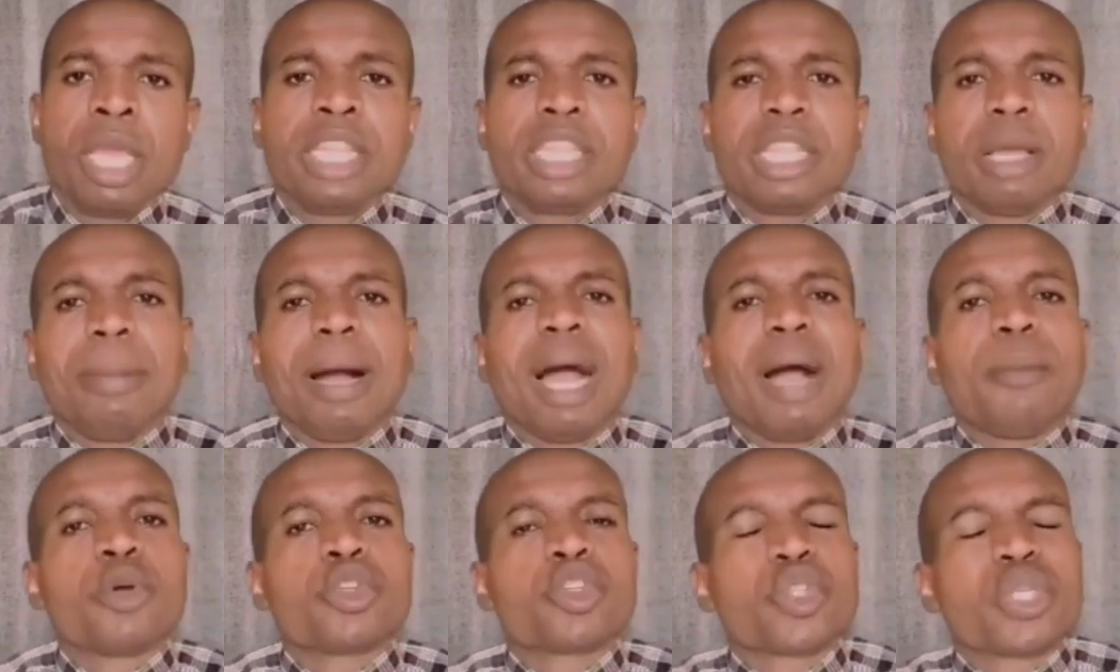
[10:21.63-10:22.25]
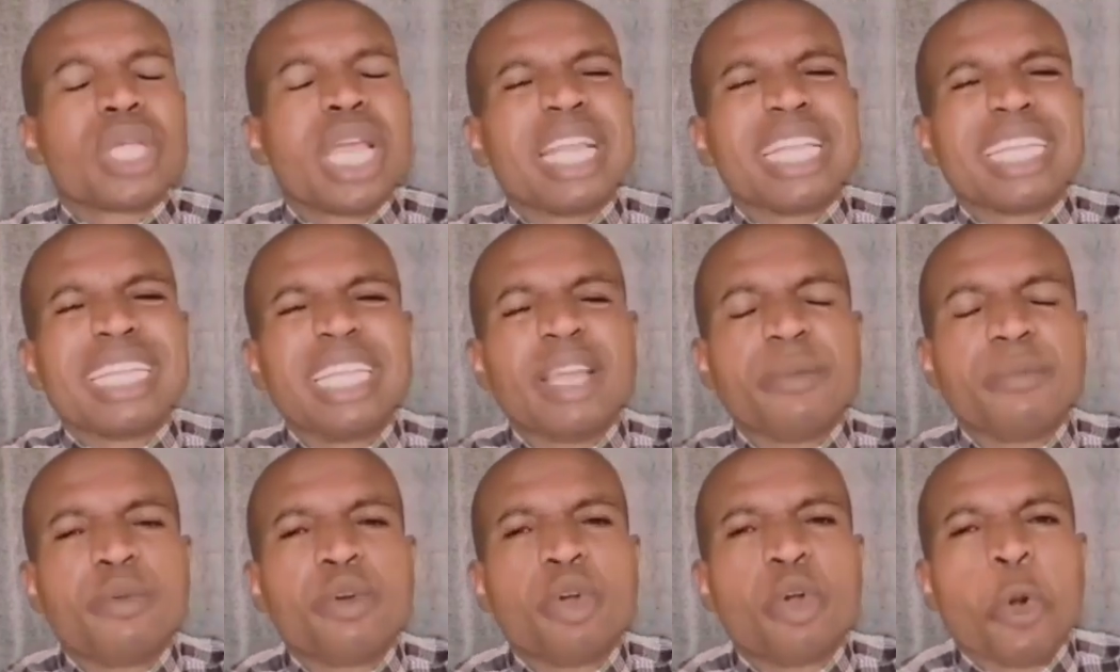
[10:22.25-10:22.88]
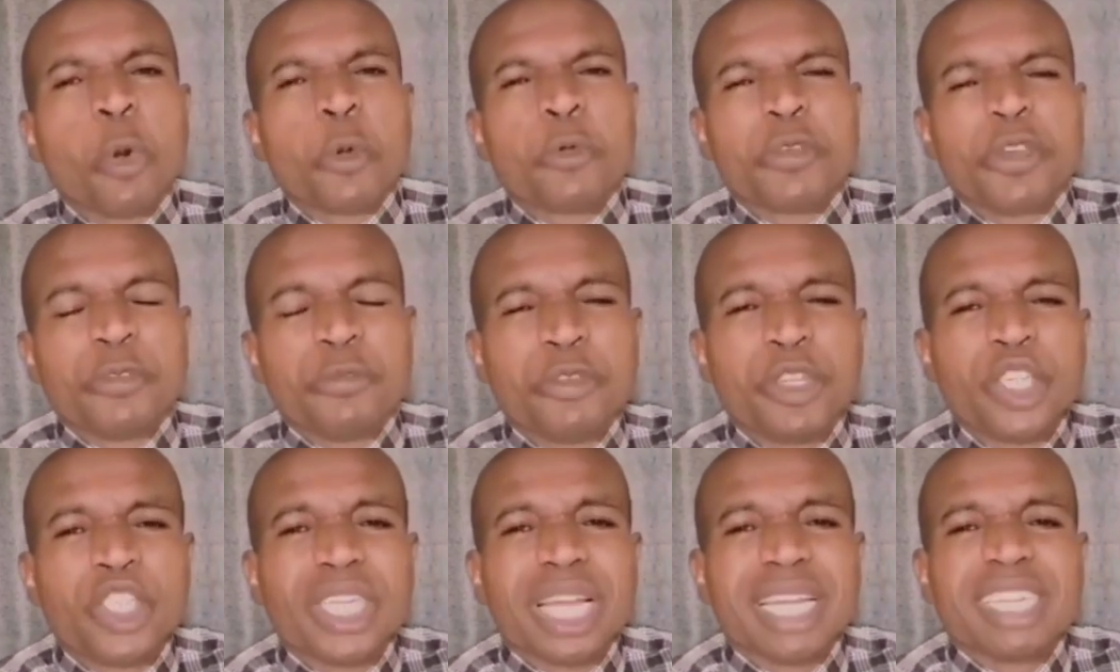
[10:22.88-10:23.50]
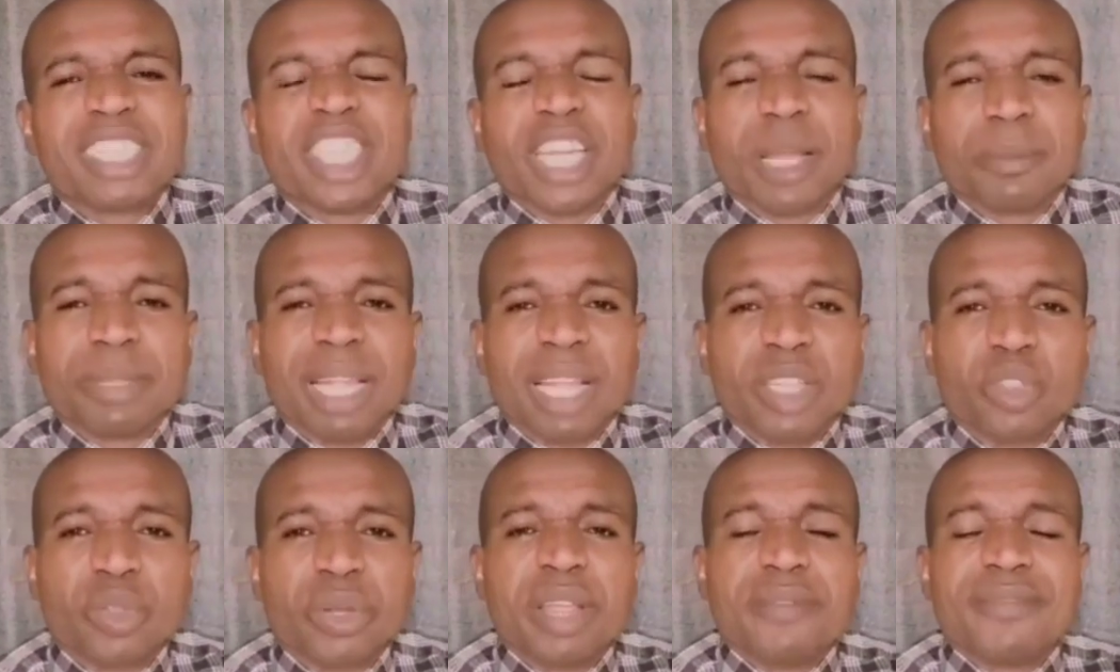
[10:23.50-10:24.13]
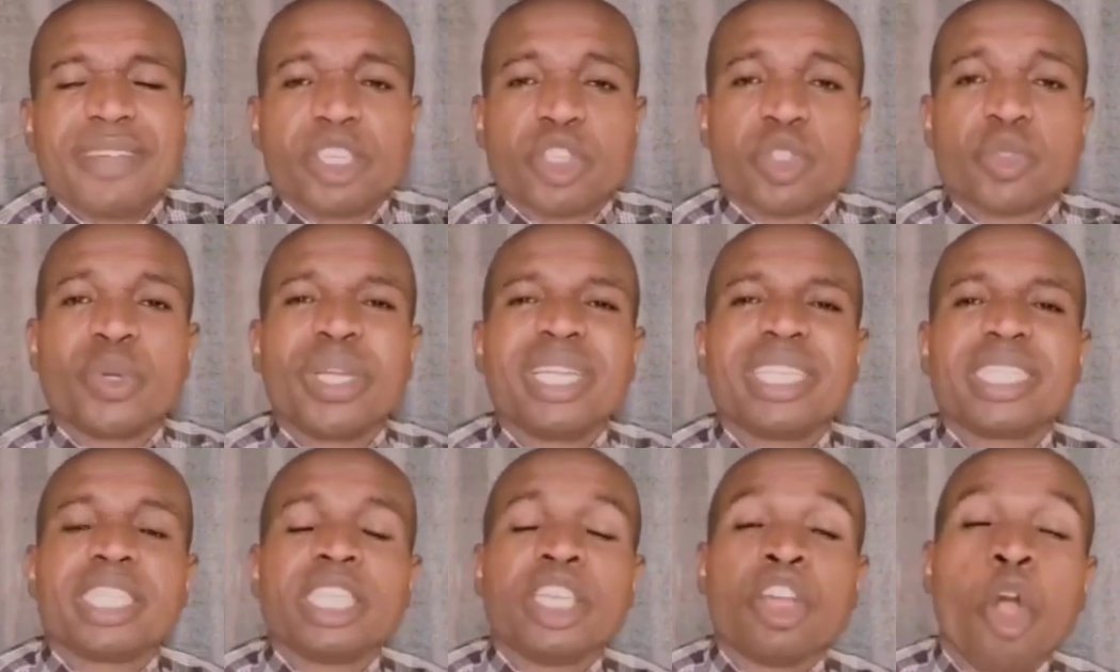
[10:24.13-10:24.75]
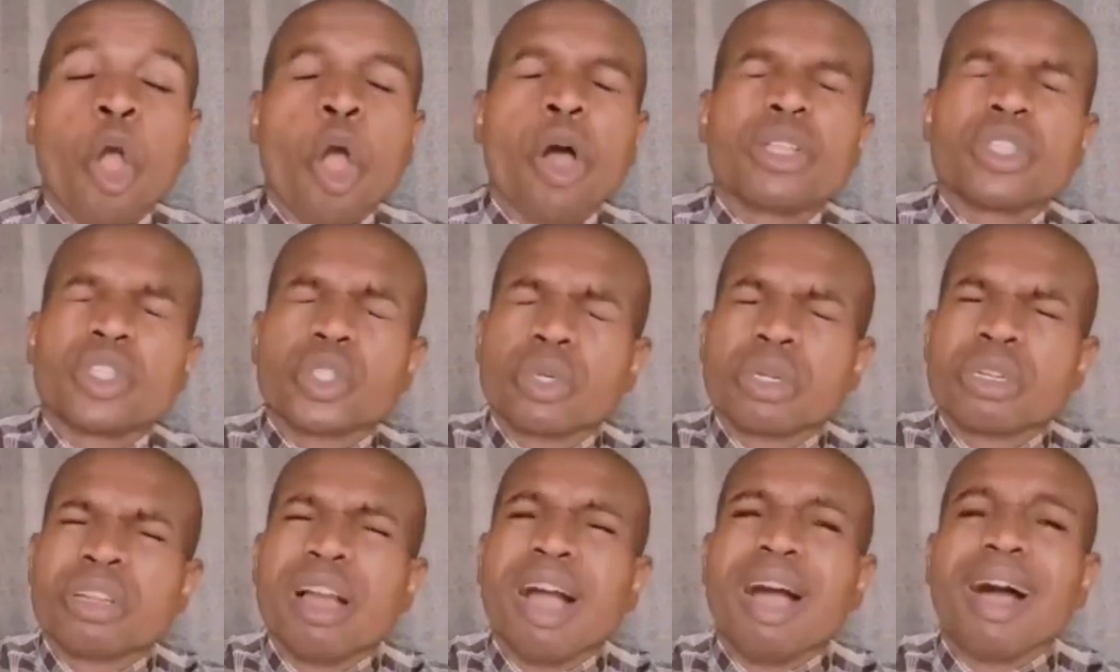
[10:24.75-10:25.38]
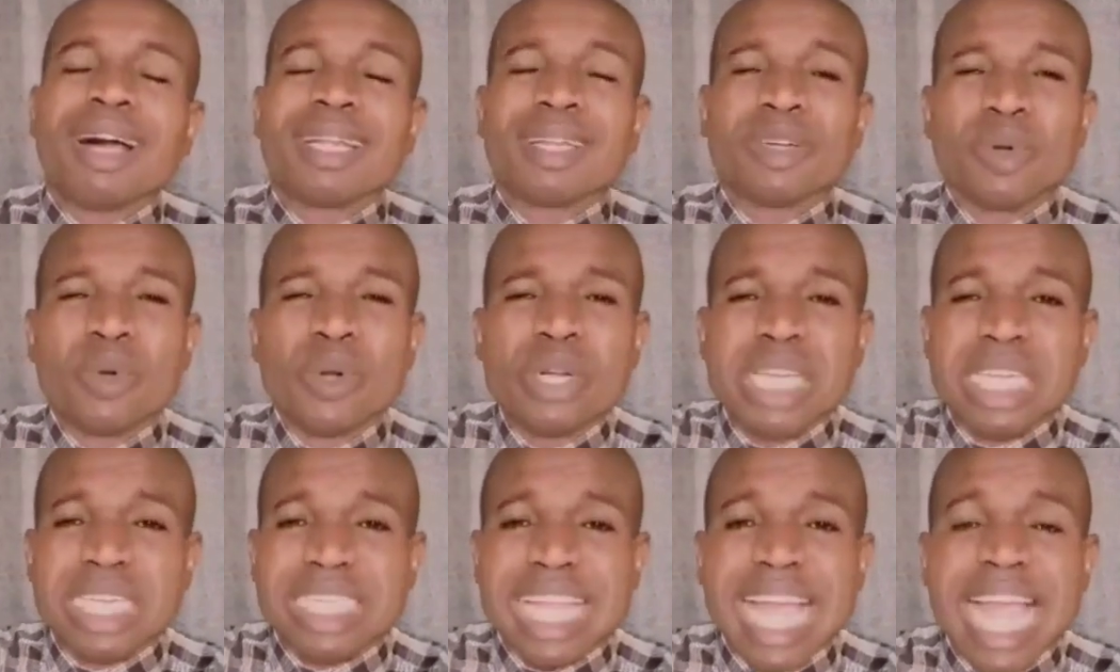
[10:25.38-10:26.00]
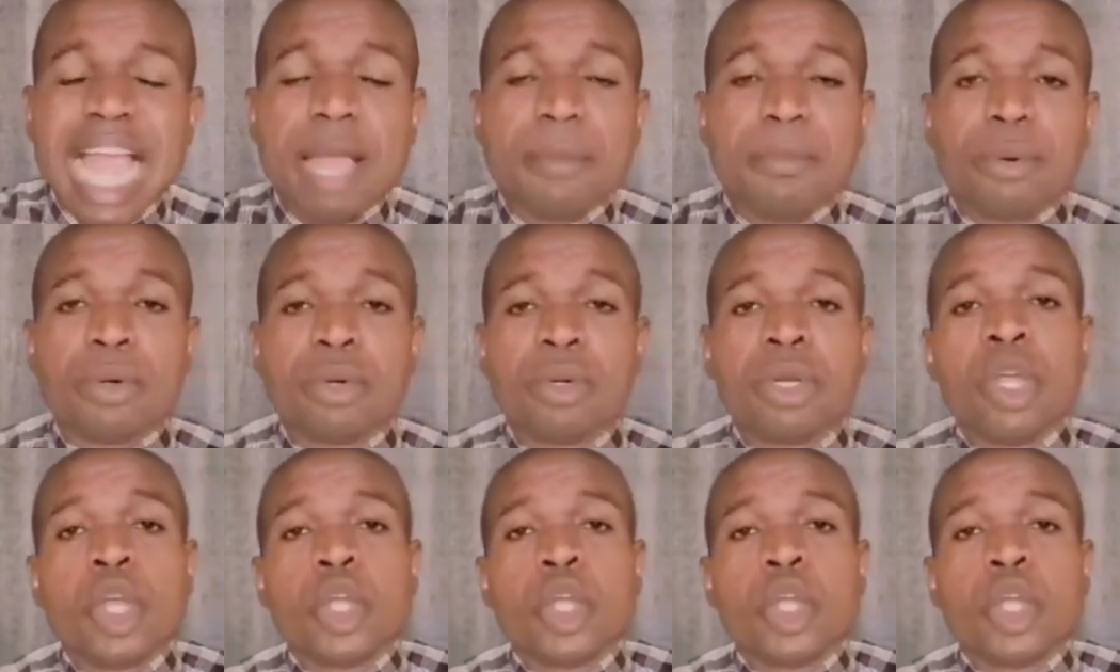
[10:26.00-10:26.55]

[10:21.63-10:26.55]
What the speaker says: The Bible said in the book of Ephesians chapter 3 verse 20, unto God who is able